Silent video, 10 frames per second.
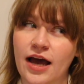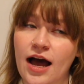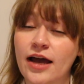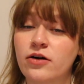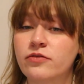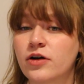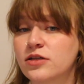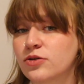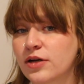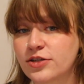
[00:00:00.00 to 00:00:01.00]
yeah, I
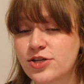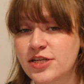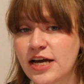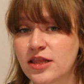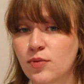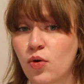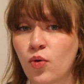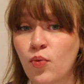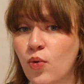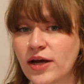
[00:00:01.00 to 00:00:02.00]
overall don't understand the
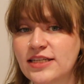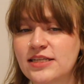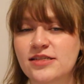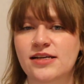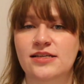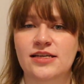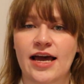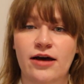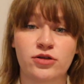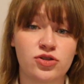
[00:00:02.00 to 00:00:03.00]
whole point in discussing
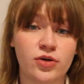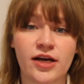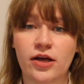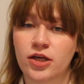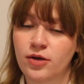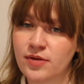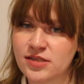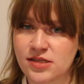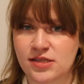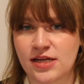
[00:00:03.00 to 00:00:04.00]
how Destroy All
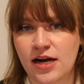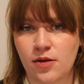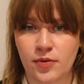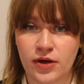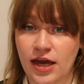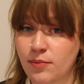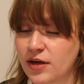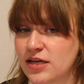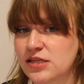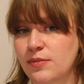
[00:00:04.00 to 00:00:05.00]
Humans is a terrible game
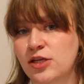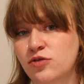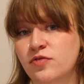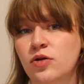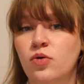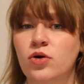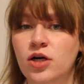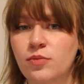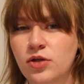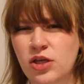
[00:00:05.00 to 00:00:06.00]
because it made you feel horrible